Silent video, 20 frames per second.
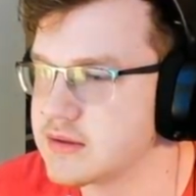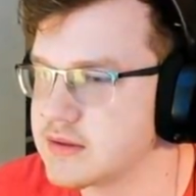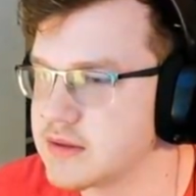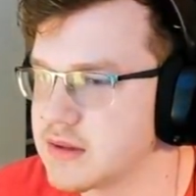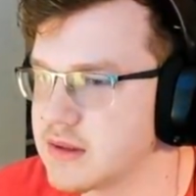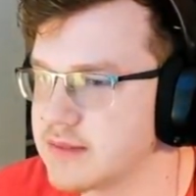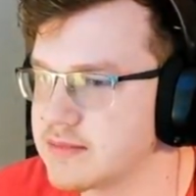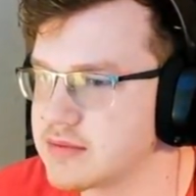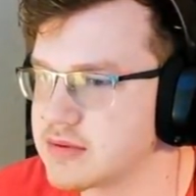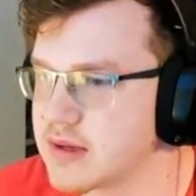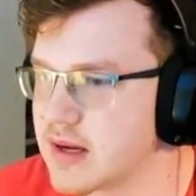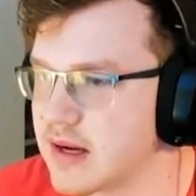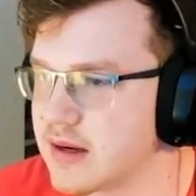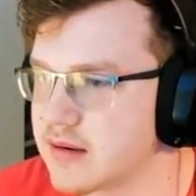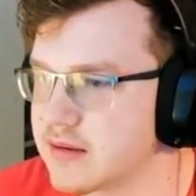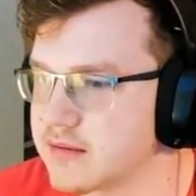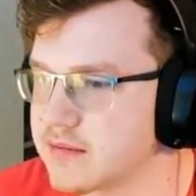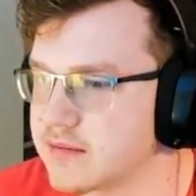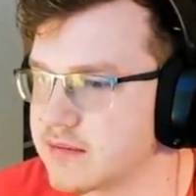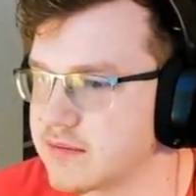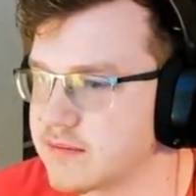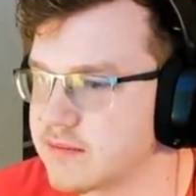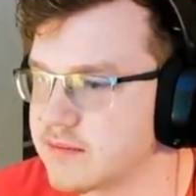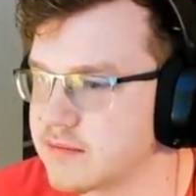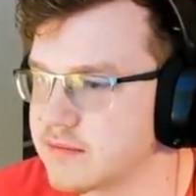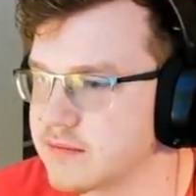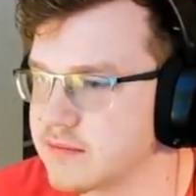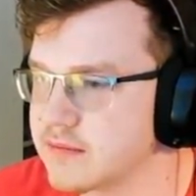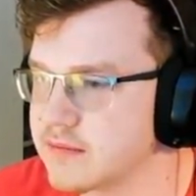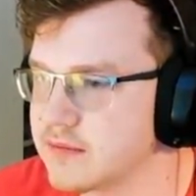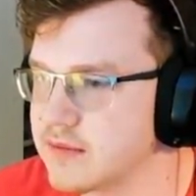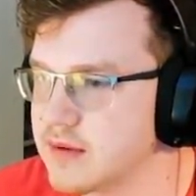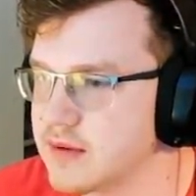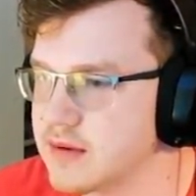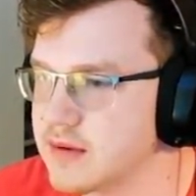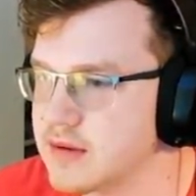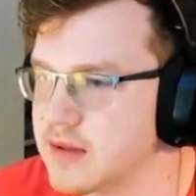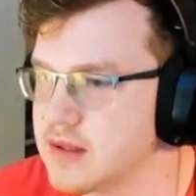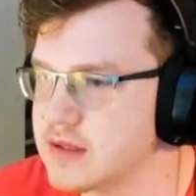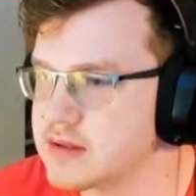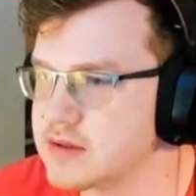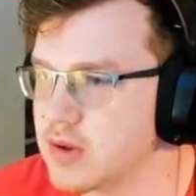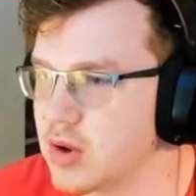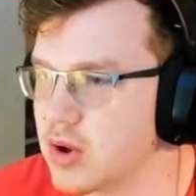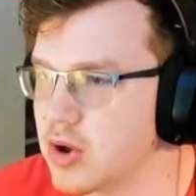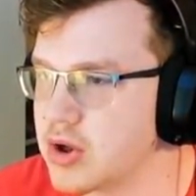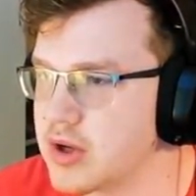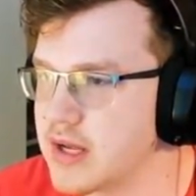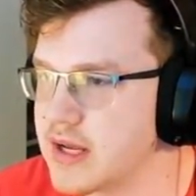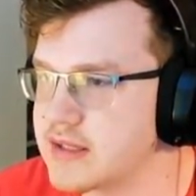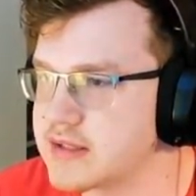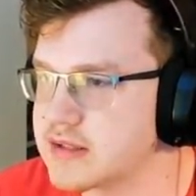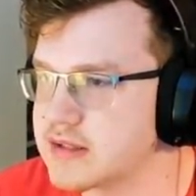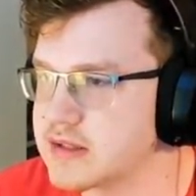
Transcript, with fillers: keep track of. This door needs a